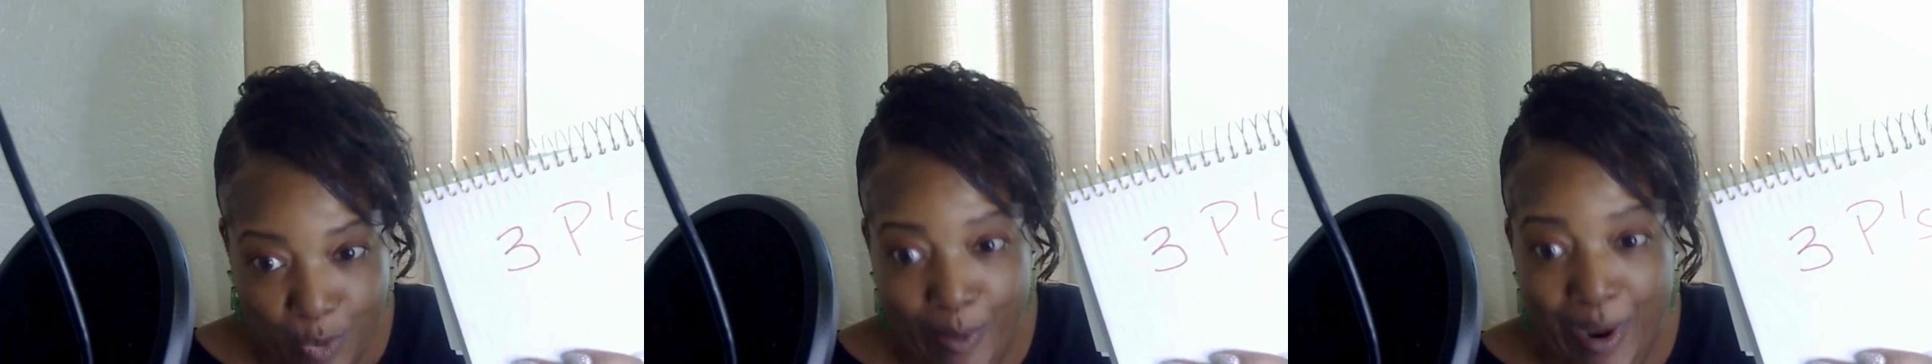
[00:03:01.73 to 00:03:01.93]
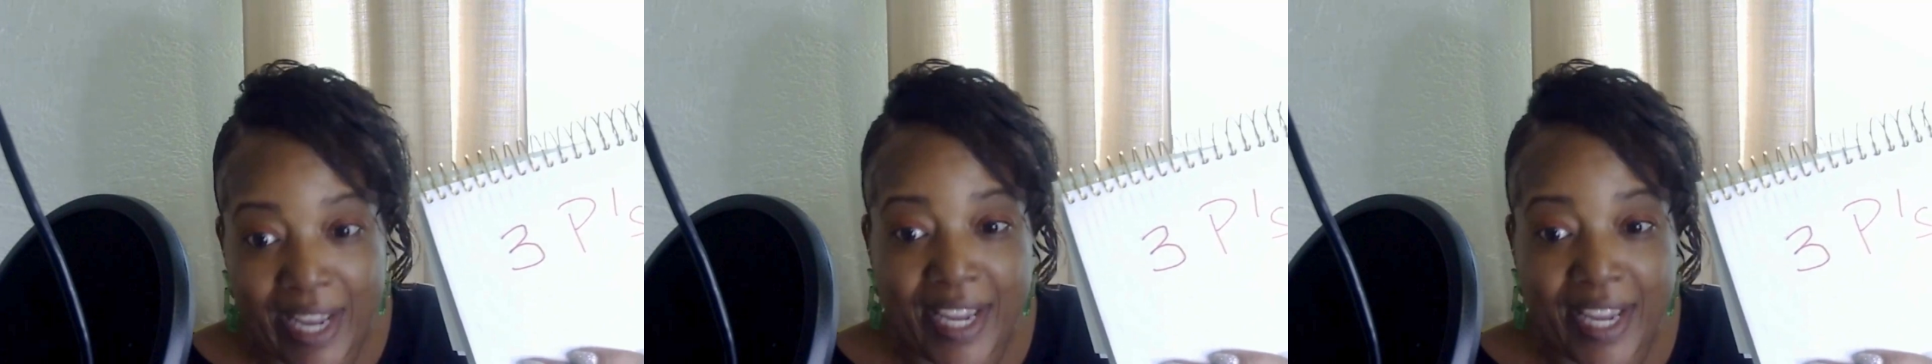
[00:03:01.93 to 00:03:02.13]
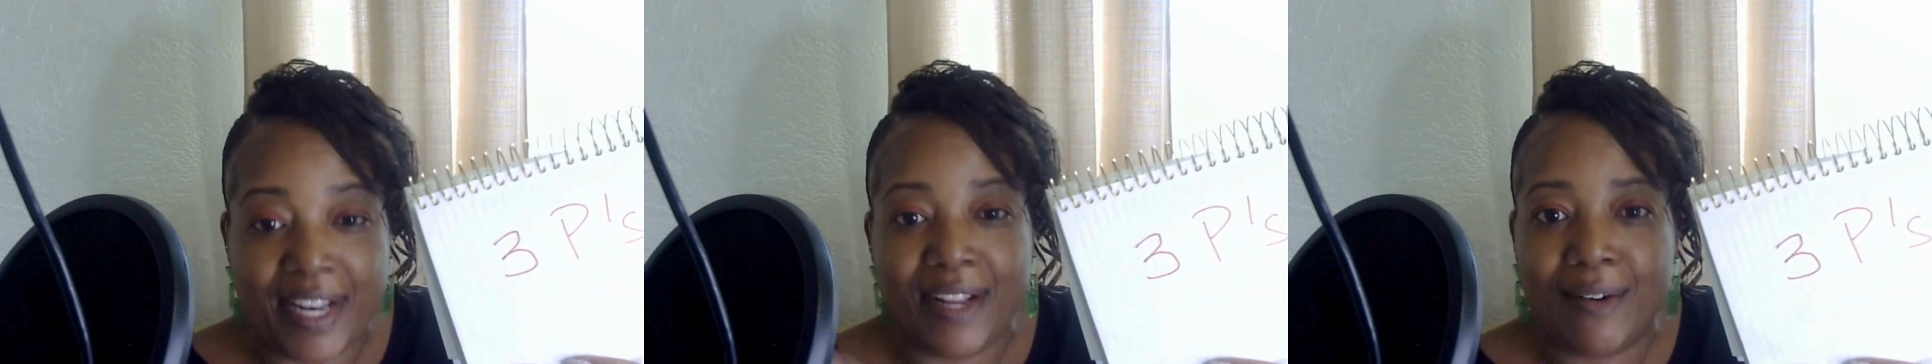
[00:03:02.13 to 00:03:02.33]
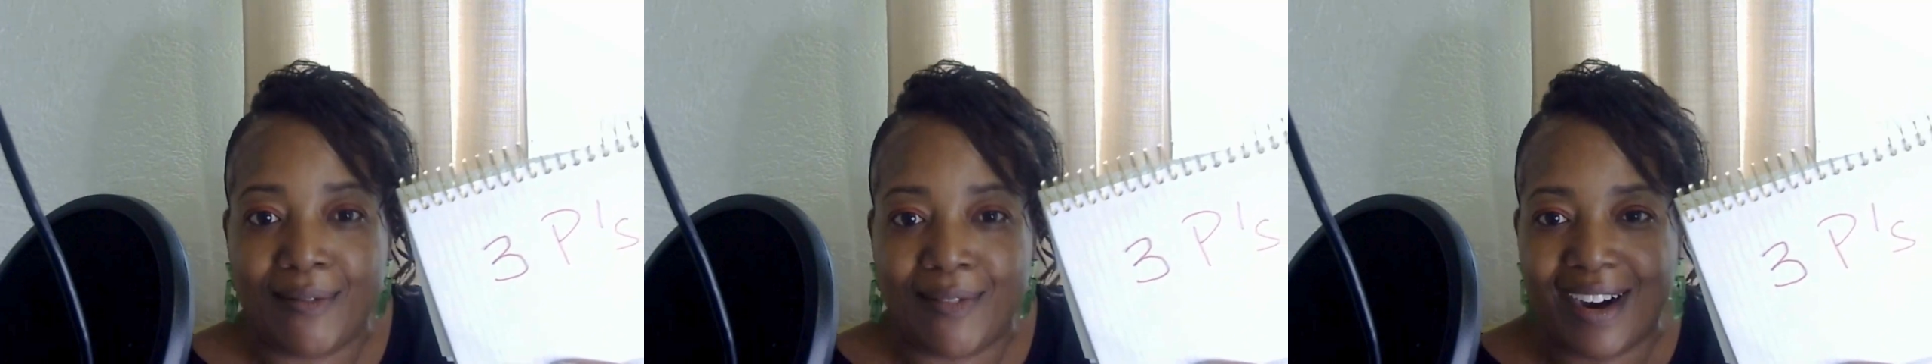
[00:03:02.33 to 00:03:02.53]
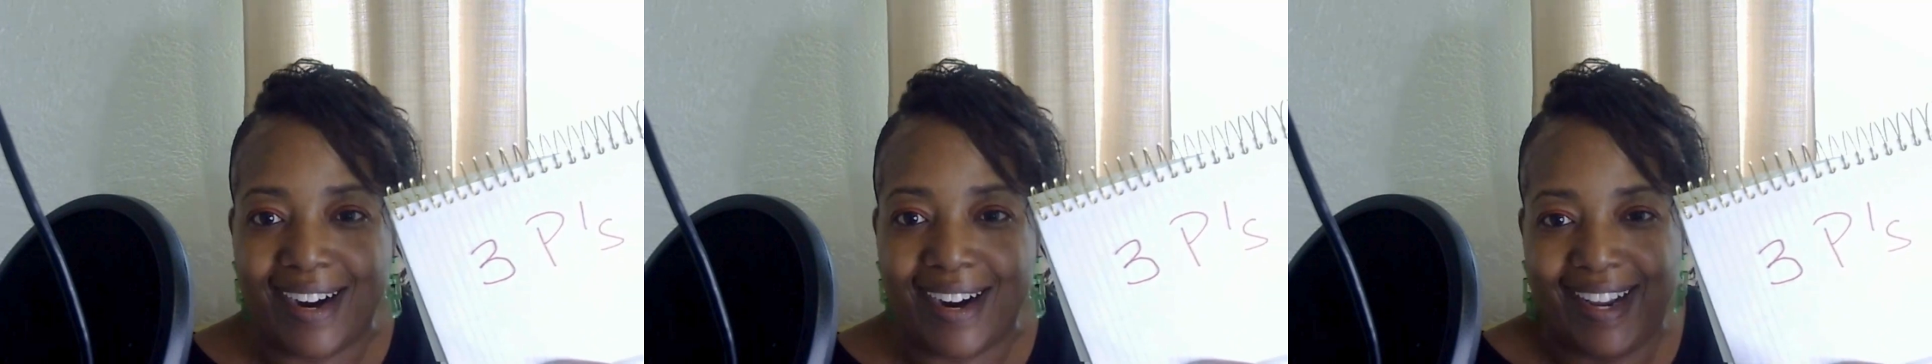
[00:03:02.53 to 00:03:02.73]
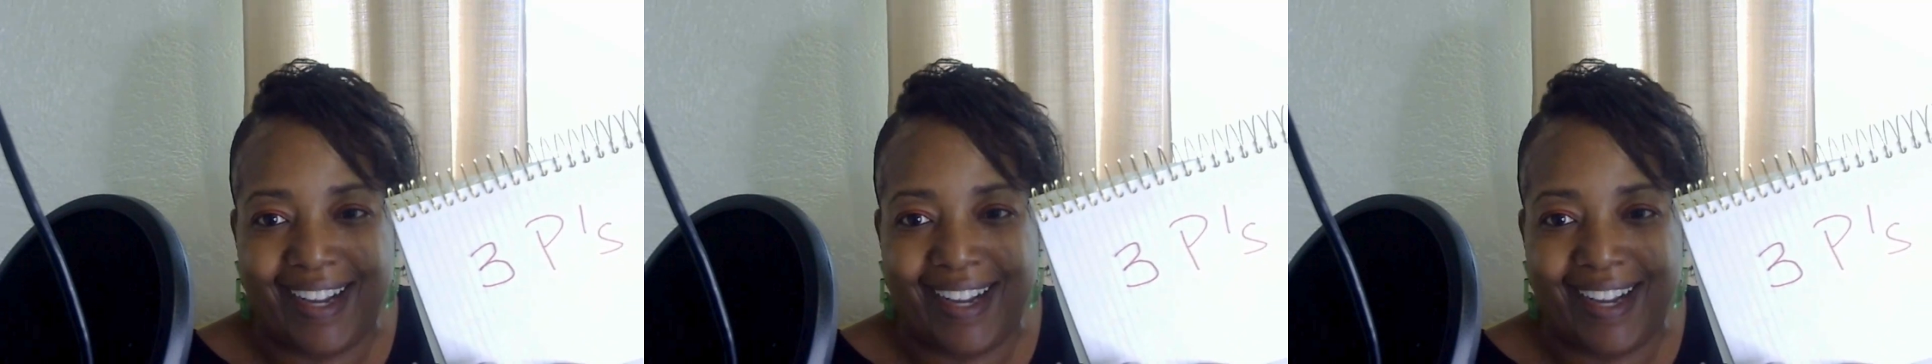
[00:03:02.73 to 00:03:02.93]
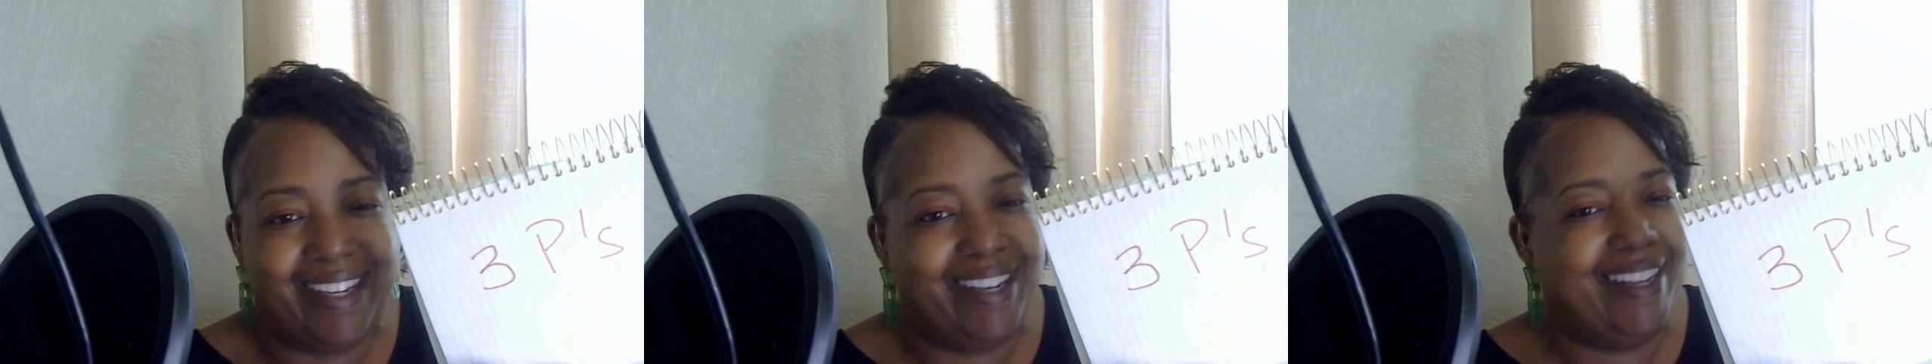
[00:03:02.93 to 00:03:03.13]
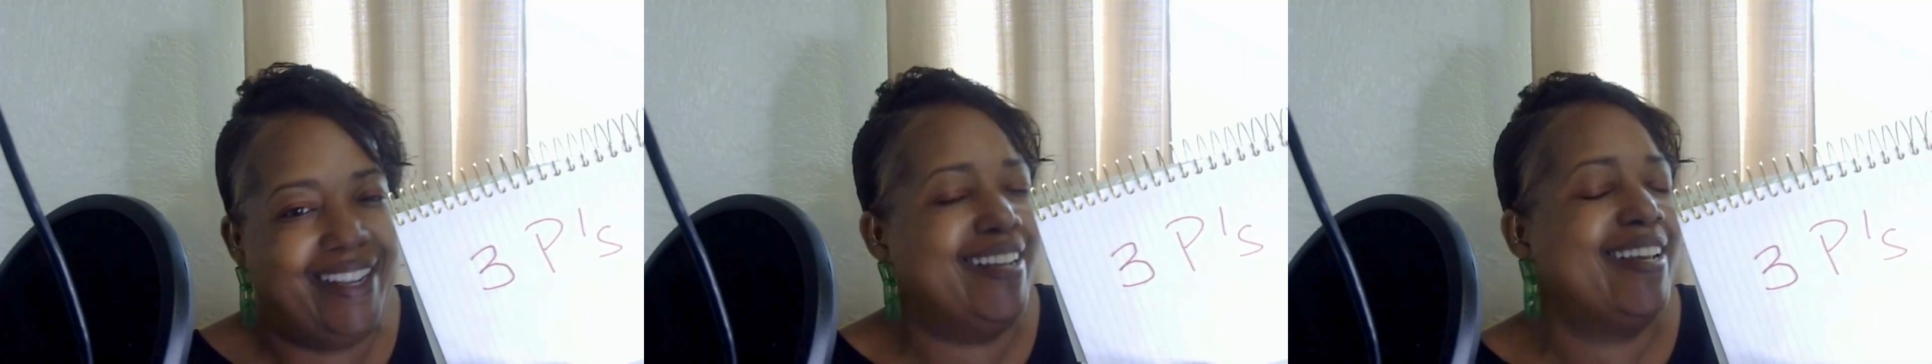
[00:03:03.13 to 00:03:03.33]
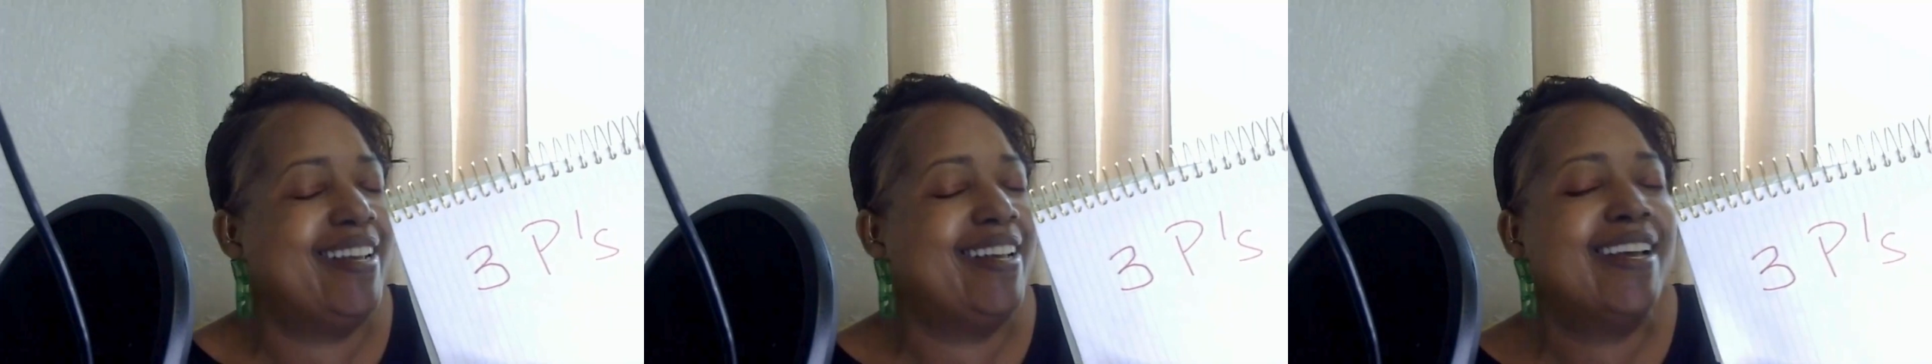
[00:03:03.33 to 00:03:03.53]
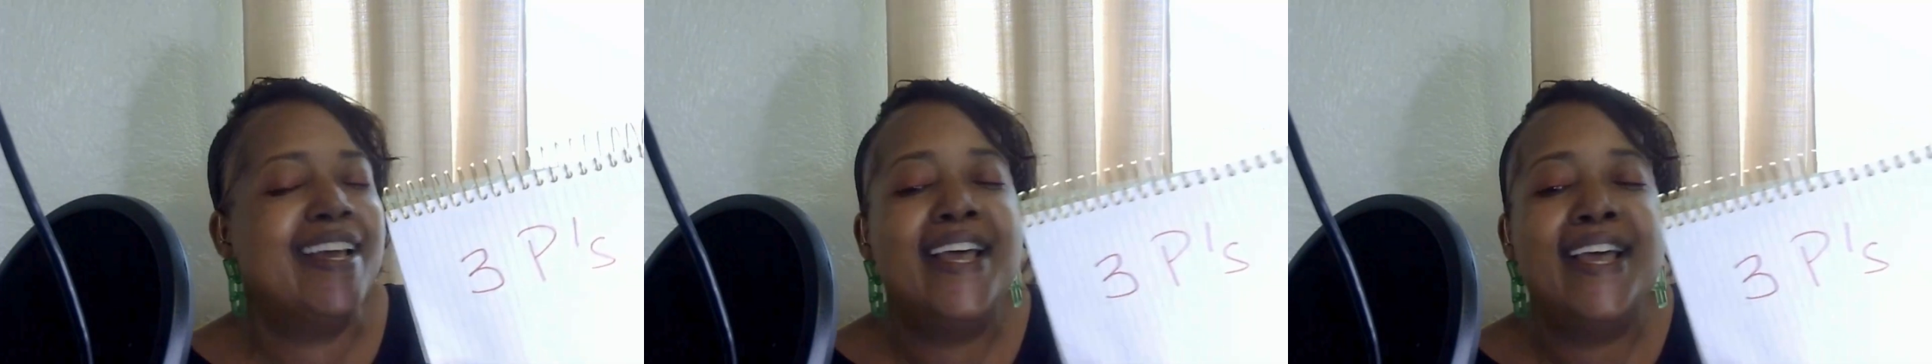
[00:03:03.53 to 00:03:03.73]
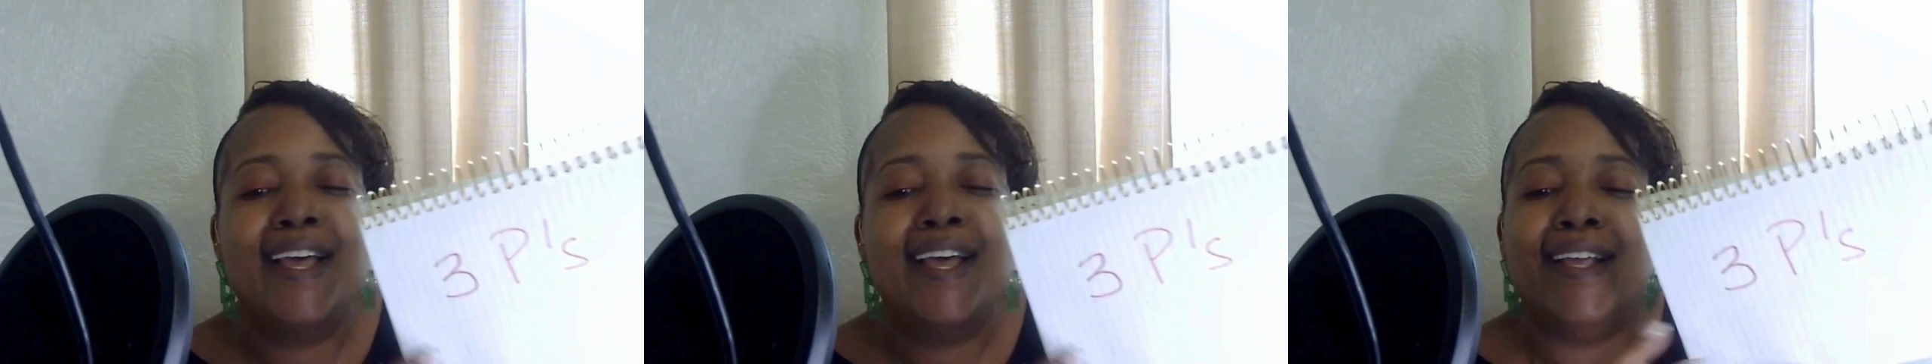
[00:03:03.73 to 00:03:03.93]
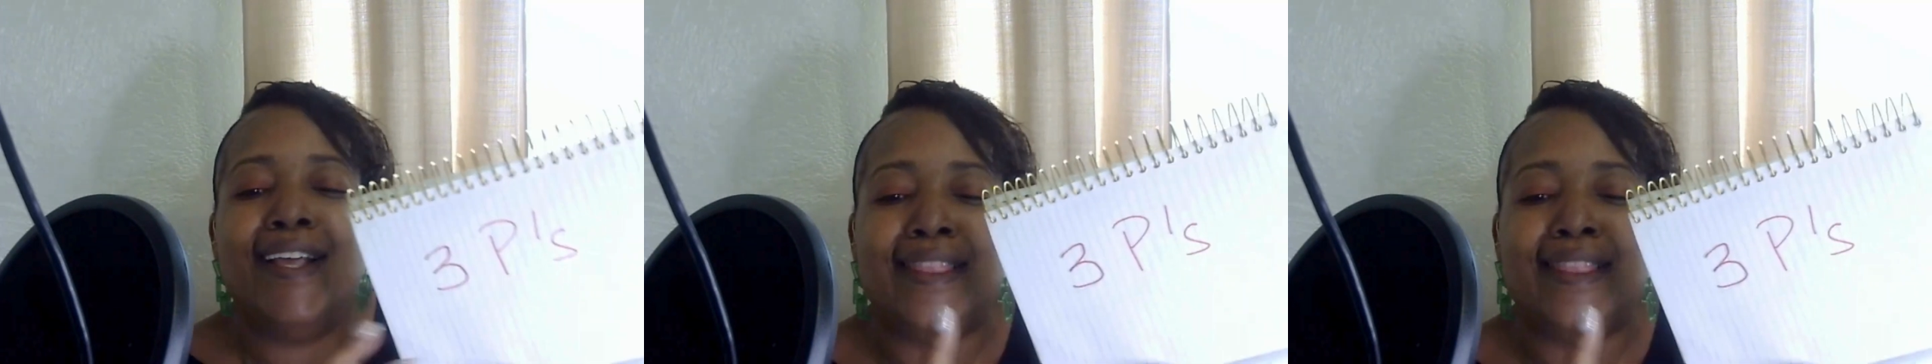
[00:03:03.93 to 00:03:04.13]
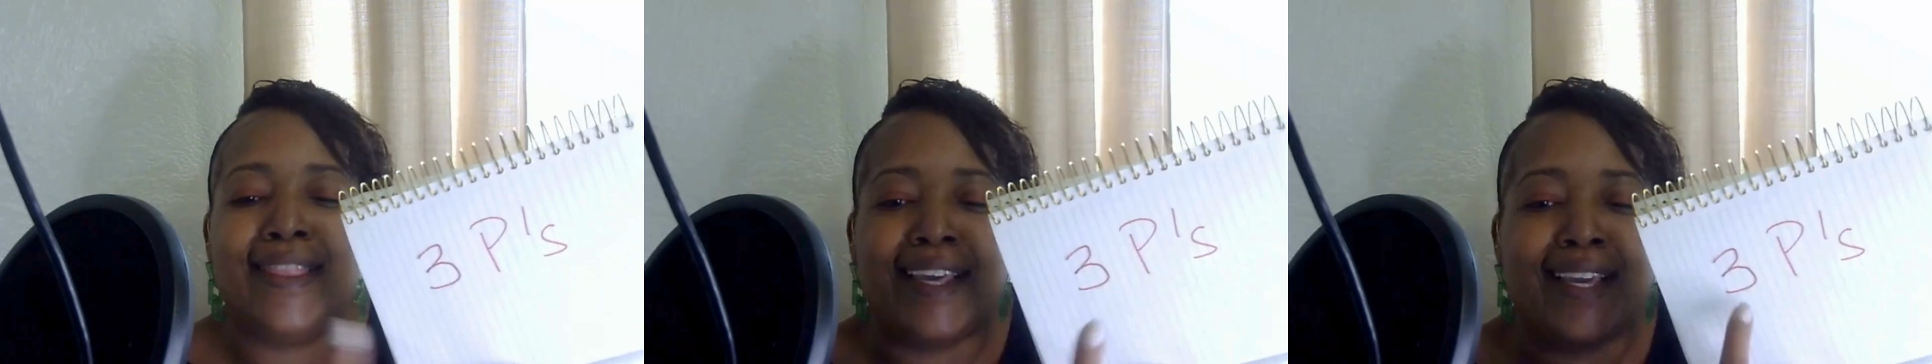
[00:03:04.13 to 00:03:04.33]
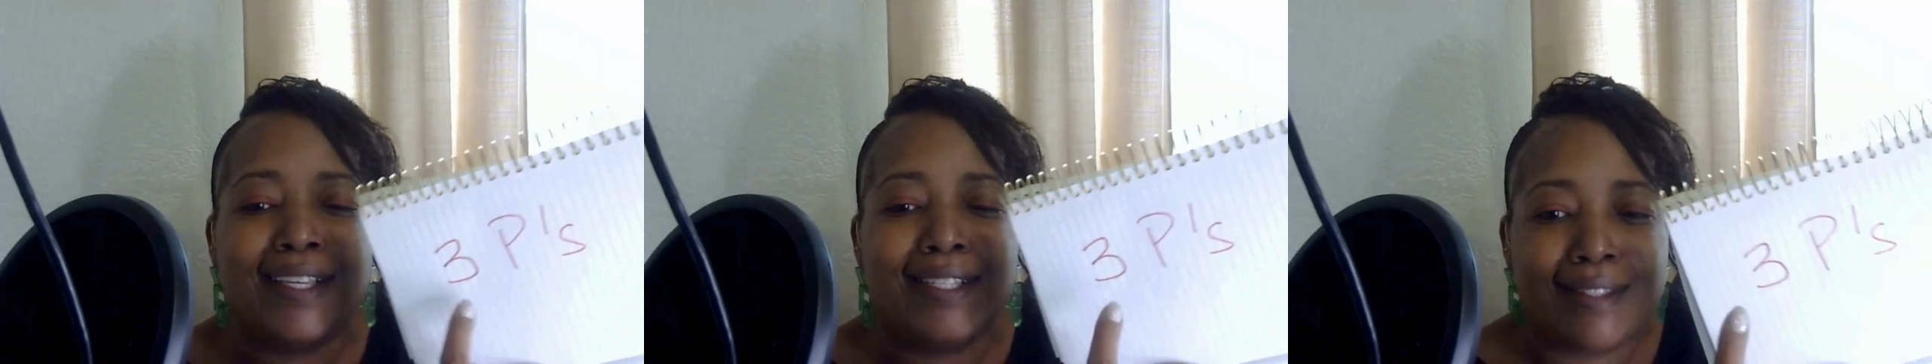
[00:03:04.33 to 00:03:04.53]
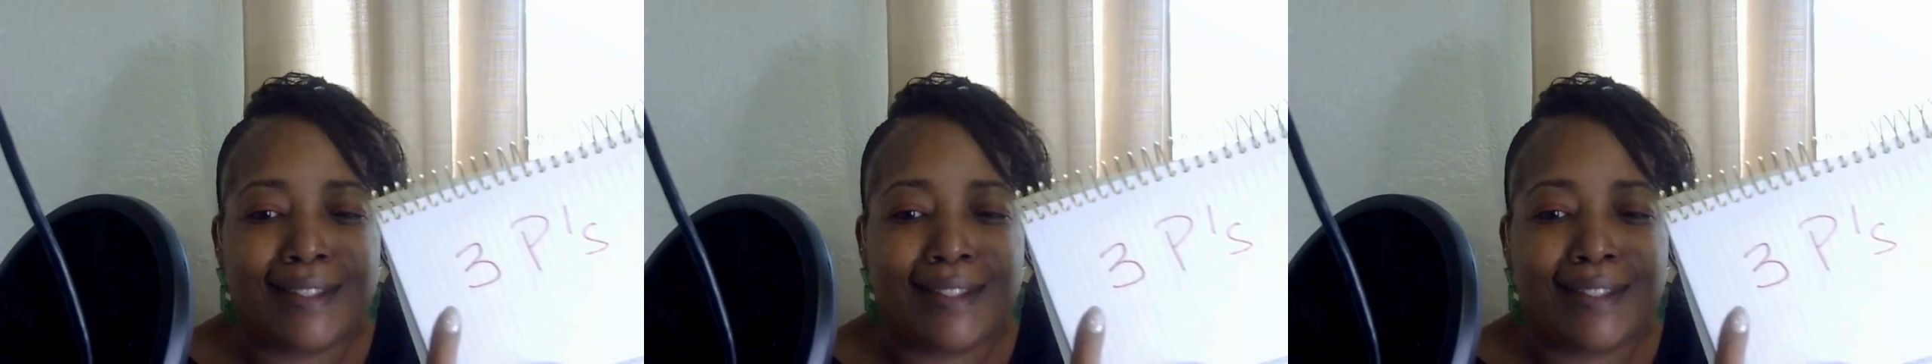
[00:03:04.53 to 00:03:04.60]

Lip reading: heated rant, these